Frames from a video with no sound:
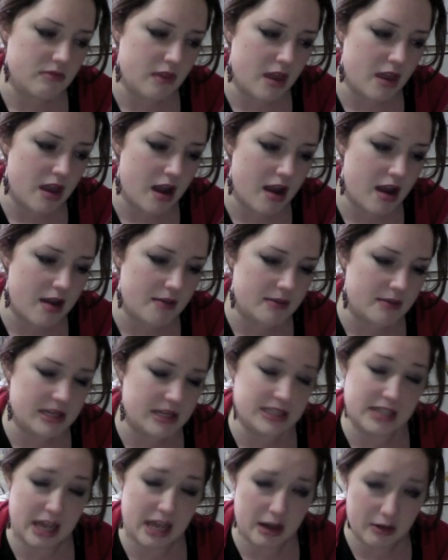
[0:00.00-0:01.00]
Um,
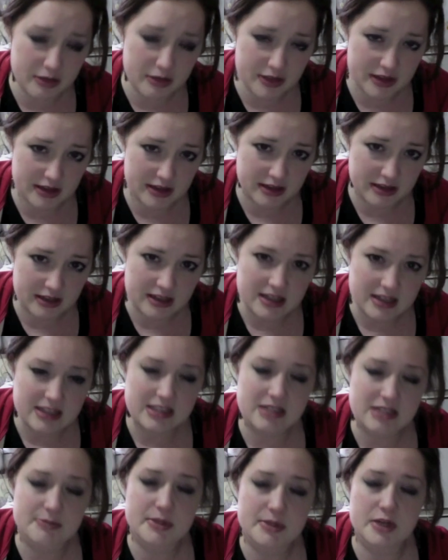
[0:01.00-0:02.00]
it's healthy
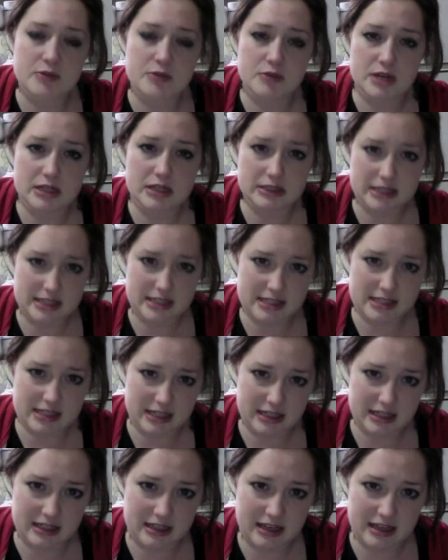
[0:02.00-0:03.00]
to be
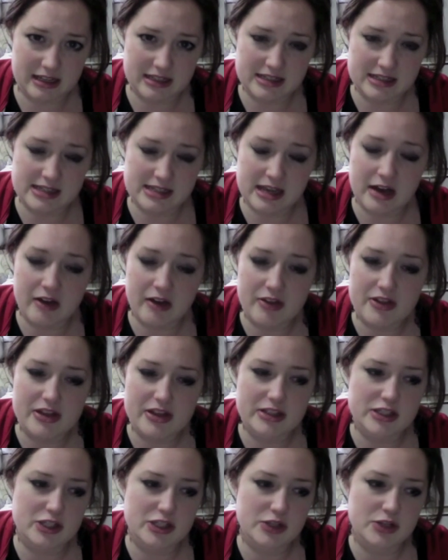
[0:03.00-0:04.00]
realistic and it's healthy
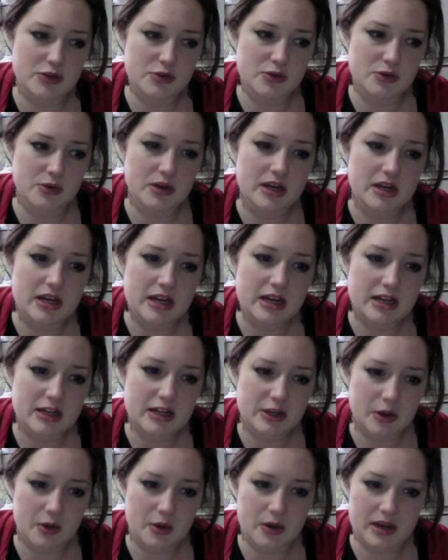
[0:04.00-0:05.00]
to you
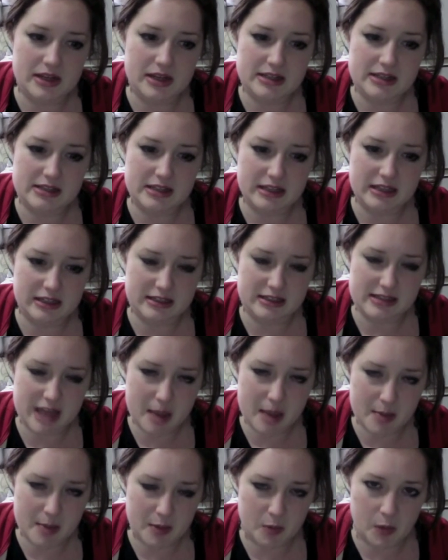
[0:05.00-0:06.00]
know,
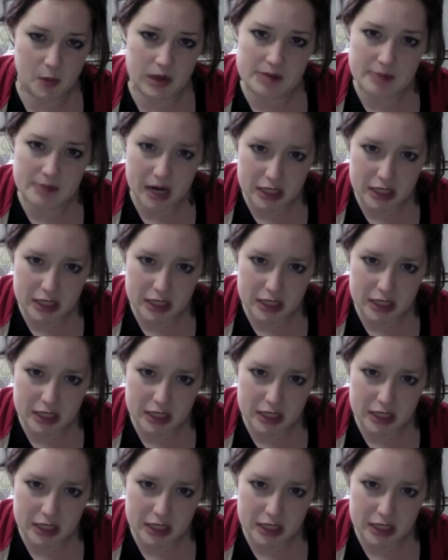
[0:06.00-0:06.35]
examine what am I